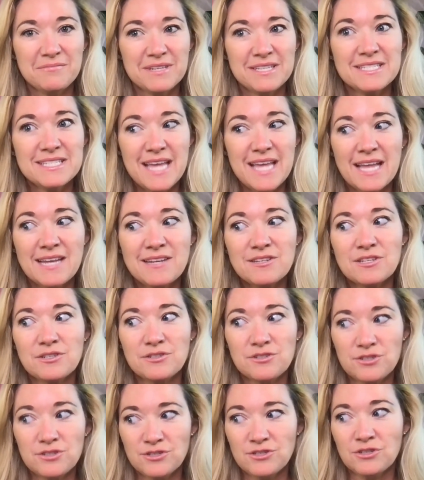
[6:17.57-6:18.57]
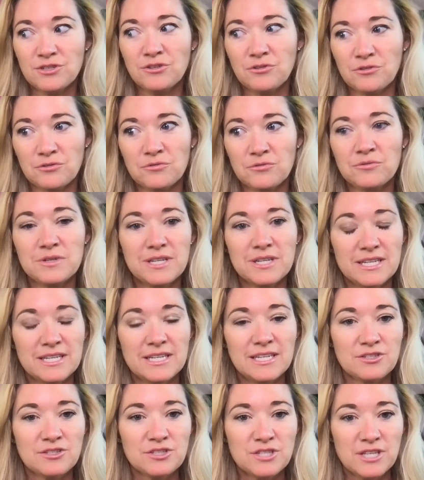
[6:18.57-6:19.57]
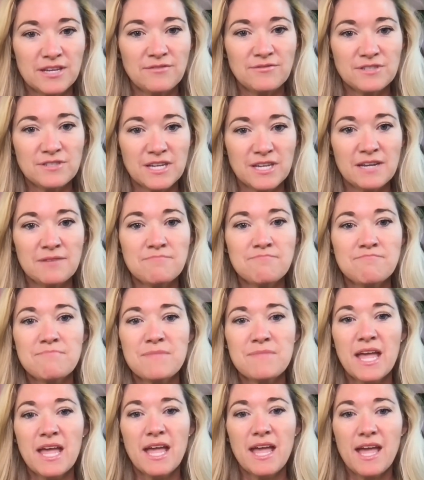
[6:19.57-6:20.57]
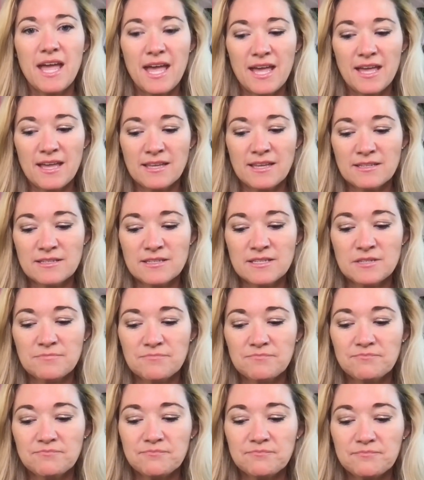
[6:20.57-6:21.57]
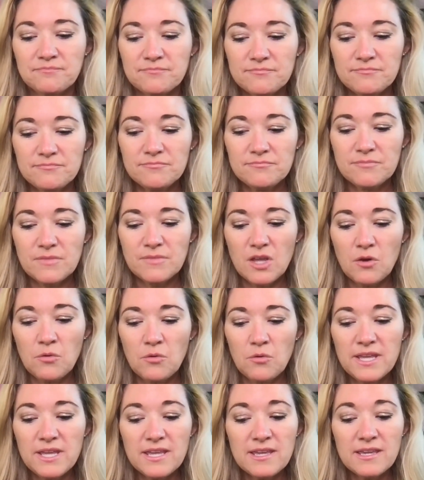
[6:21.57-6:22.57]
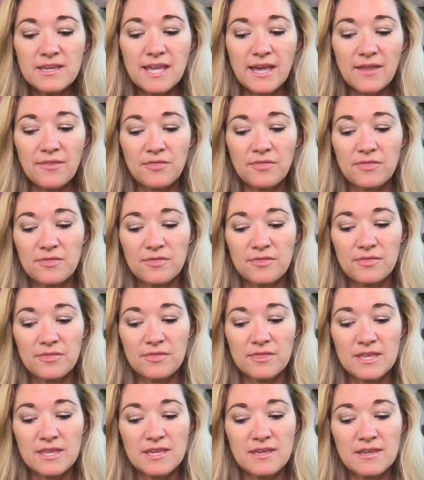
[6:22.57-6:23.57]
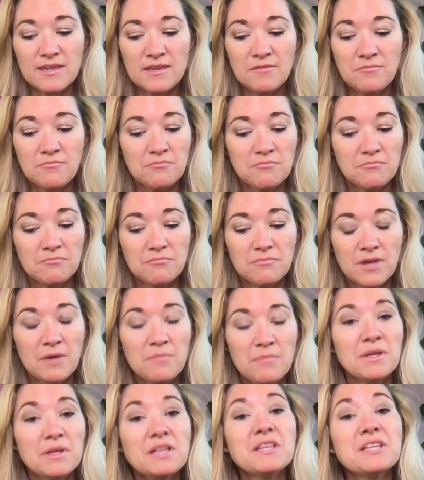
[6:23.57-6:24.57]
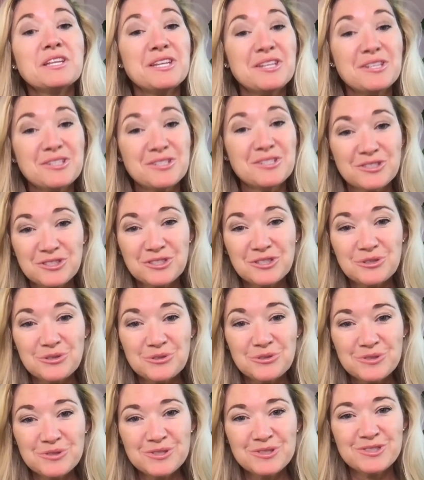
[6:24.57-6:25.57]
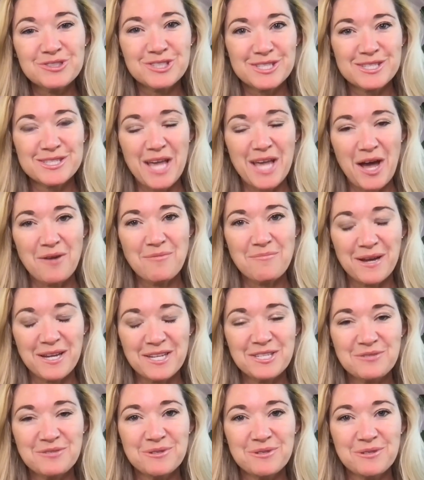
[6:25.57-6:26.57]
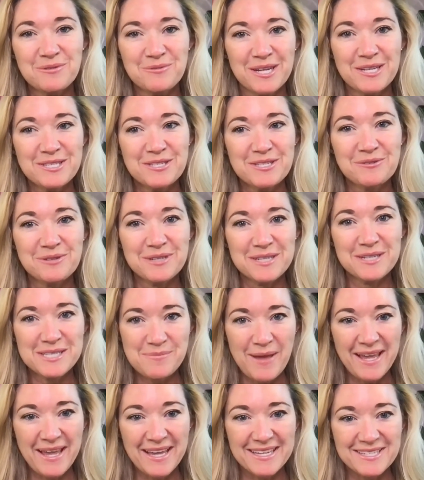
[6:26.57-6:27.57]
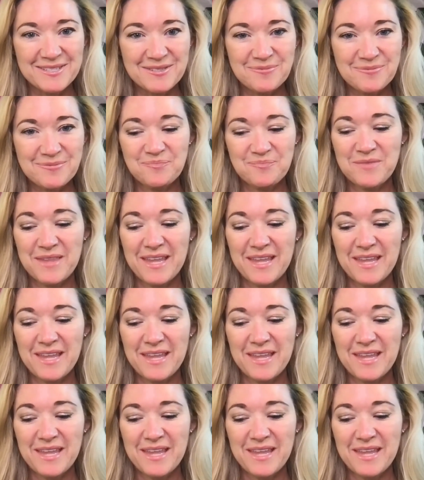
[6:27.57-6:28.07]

intended to do in each lifetime. And we get the ability to choose just how much we want to expand.